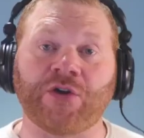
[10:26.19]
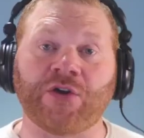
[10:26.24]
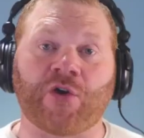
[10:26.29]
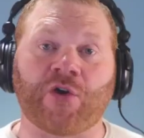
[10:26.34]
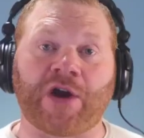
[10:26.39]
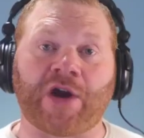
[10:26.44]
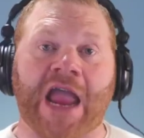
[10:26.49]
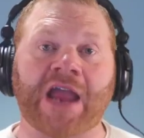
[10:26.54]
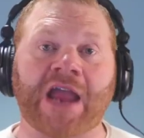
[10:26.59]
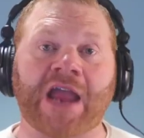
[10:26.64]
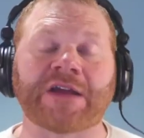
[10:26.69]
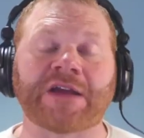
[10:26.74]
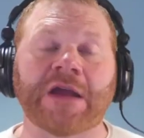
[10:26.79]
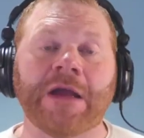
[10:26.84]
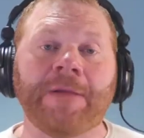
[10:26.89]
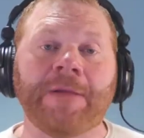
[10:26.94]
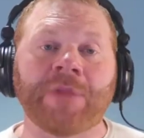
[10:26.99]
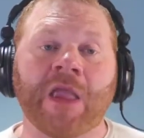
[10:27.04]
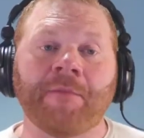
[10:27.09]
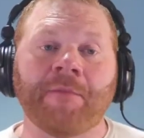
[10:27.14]
create.
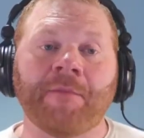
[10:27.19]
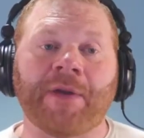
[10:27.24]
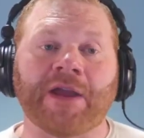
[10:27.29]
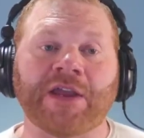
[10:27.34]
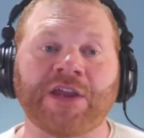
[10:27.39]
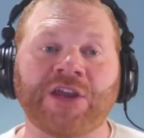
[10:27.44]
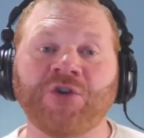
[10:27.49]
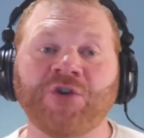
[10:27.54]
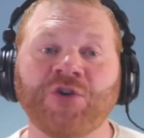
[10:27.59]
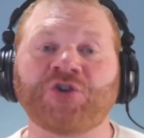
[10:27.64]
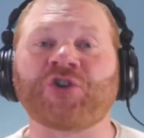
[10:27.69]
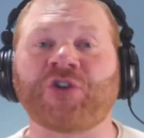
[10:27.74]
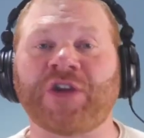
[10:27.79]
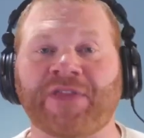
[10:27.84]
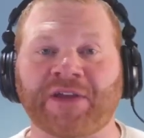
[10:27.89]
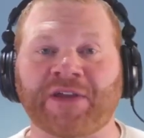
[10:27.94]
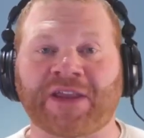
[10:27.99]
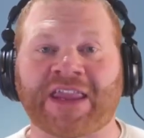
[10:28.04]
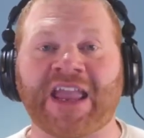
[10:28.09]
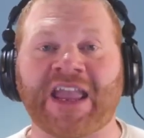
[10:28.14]
But usually
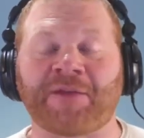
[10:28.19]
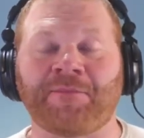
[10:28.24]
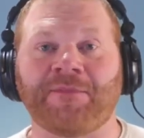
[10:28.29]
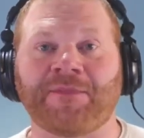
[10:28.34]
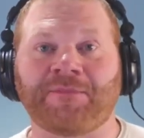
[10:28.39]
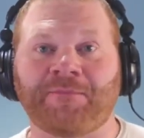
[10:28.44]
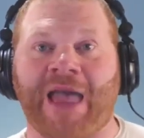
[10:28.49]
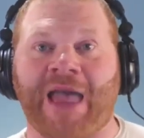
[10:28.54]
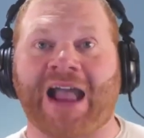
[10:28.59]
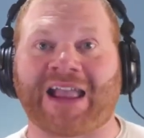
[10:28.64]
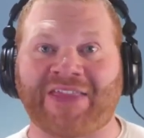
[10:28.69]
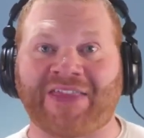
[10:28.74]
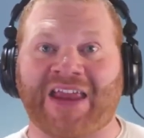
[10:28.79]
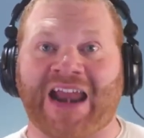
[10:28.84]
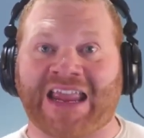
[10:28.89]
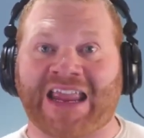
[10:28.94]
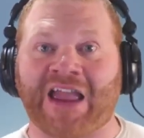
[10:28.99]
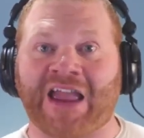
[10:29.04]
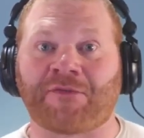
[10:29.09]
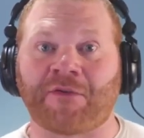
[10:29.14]
the kickback that I
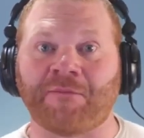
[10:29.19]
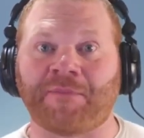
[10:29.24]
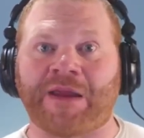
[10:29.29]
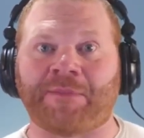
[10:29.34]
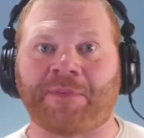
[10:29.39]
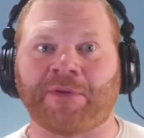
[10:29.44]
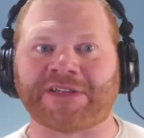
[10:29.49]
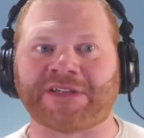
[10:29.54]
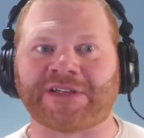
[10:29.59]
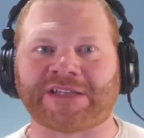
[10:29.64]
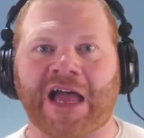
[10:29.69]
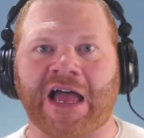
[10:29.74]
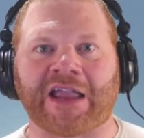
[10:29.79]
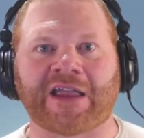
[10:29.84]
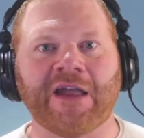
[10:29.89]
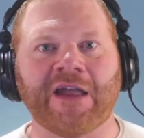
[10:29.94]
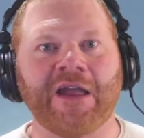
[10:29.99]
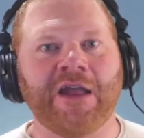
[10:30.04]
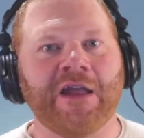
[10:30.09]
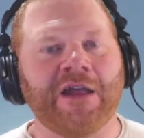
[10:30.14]
get from people is like,